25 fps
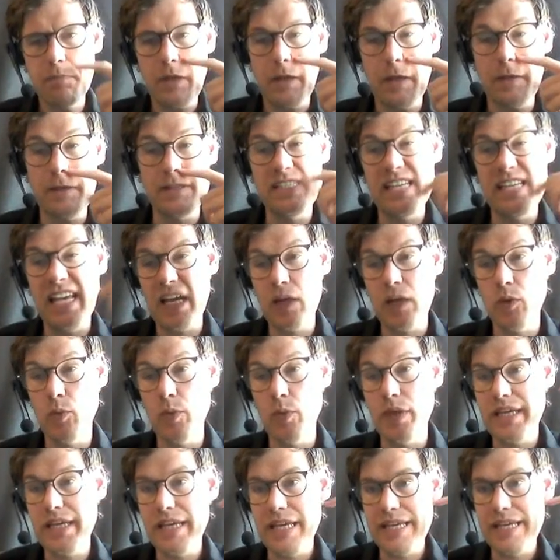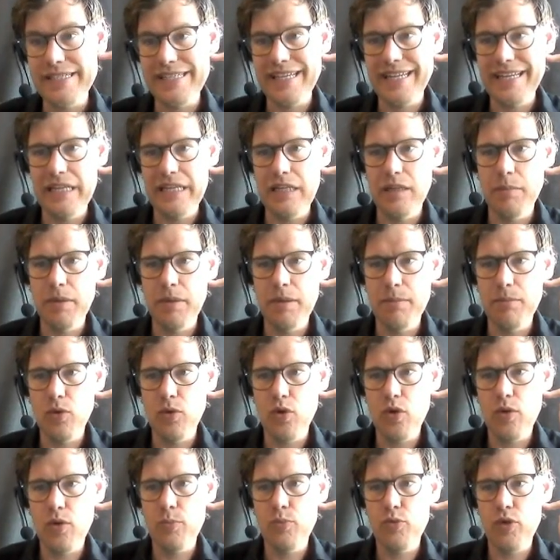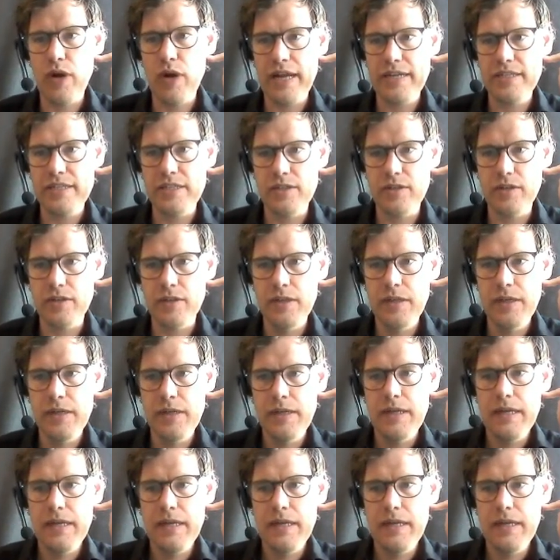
And the second week is a little bit more practical.